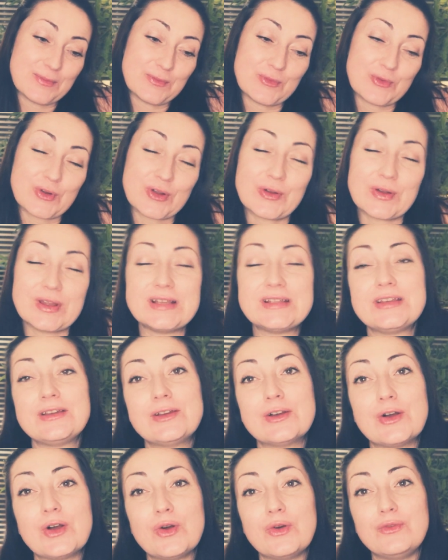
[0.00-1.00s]
We're going to
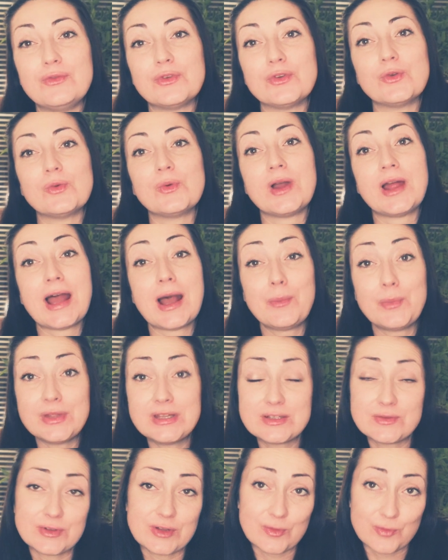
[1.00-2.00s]
go over what
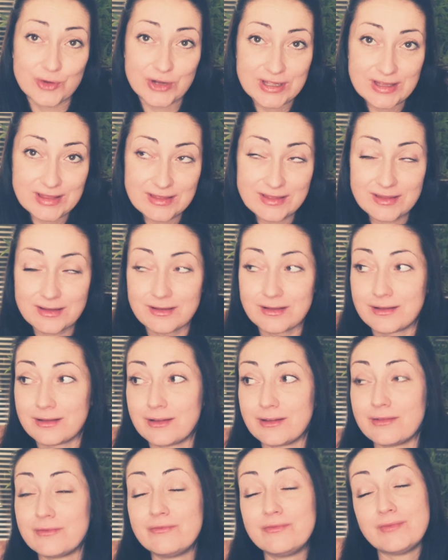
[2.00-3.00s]
happens when you breathe on
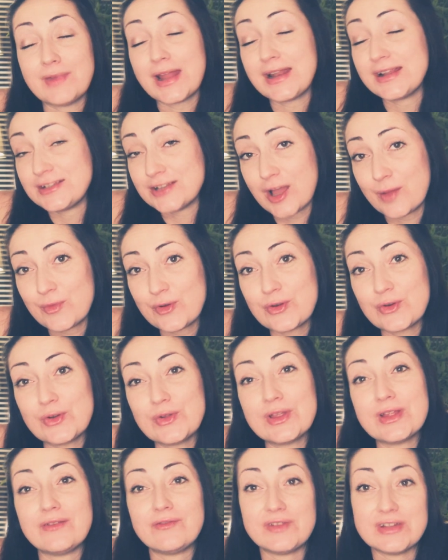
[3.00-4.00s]
an
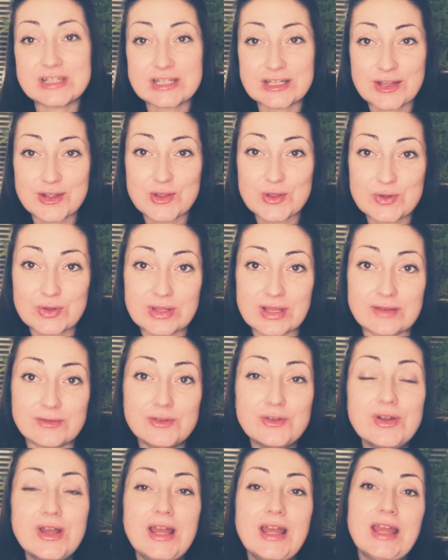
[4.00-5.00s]
anatomical and physiological
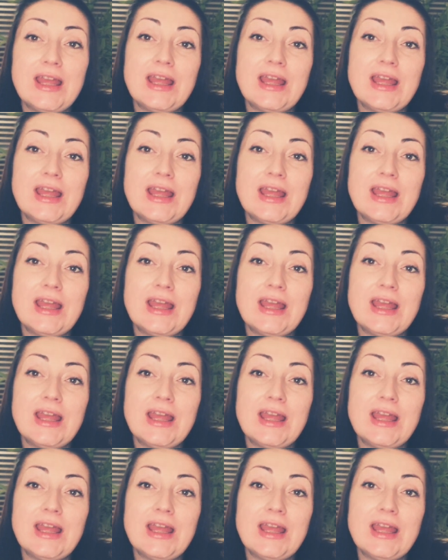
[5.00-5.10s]
level,